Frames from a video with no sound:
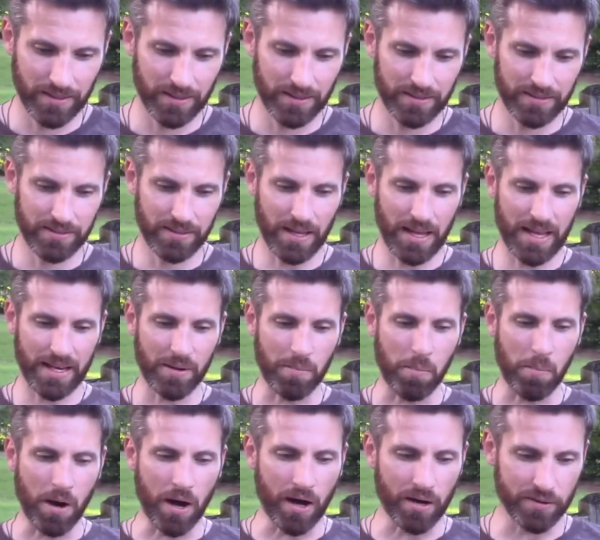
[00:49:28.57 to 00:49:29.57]
To end the
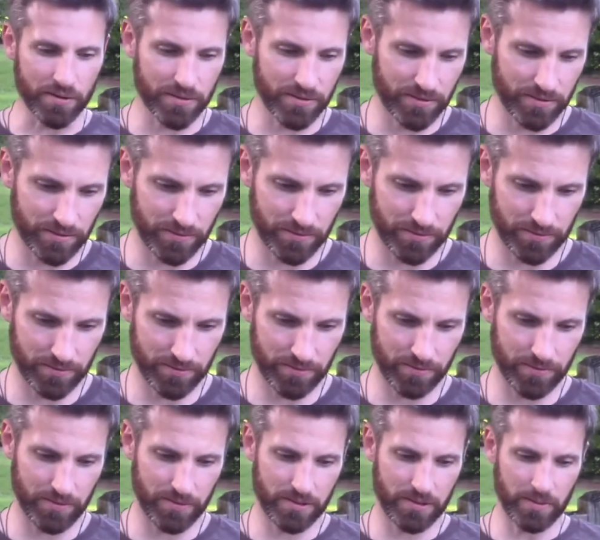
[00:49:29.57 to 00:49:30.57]
month,
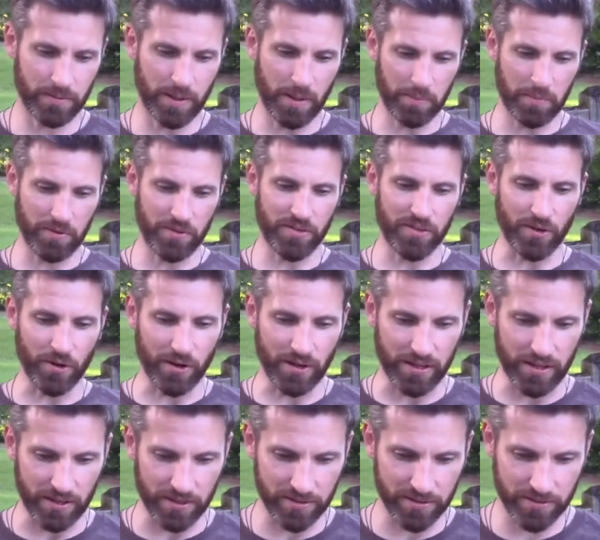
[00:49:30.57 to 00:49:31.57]
September
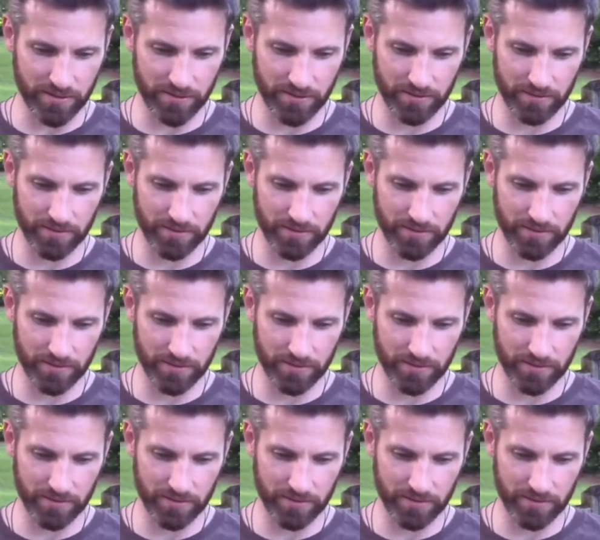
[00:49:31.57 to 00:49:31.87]
30th,